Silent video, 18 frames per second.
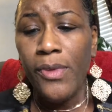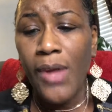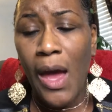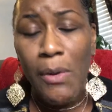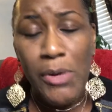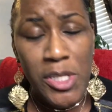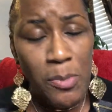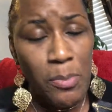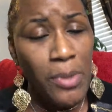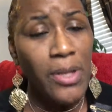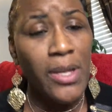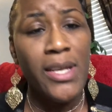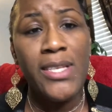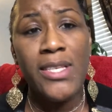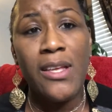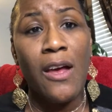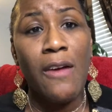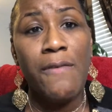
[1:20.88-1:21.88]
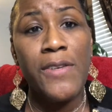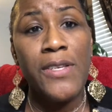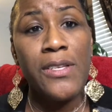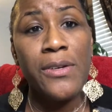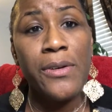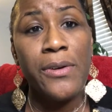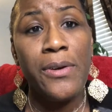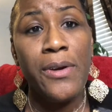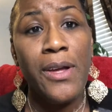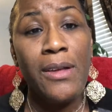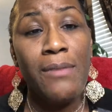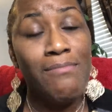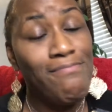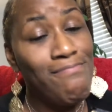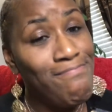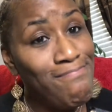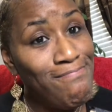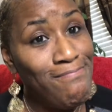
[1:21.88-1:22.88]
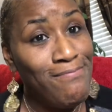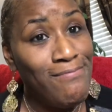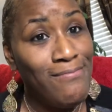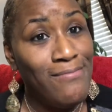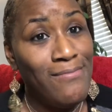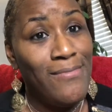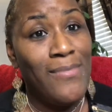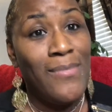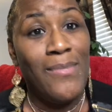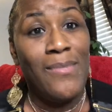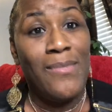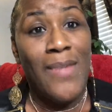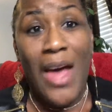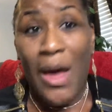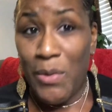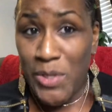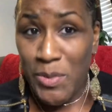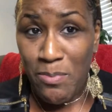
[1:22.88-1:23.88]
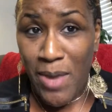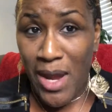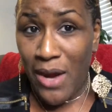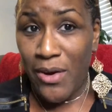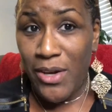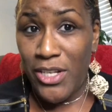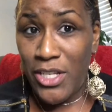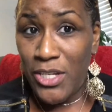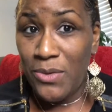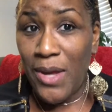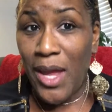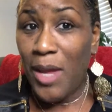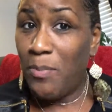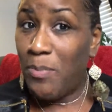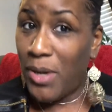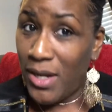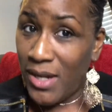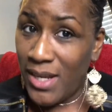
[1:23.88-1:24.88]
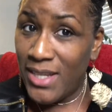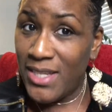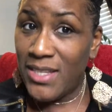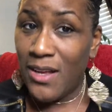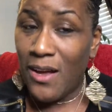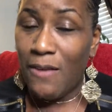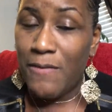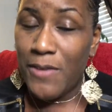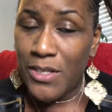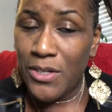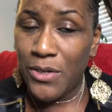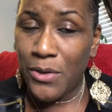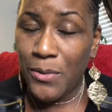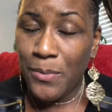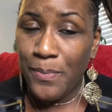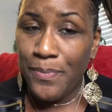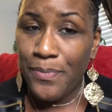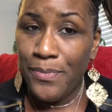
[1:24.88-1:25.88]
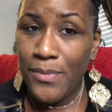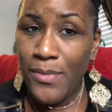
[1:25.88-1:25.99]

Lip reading: I was a police officer. I was married to a police officer.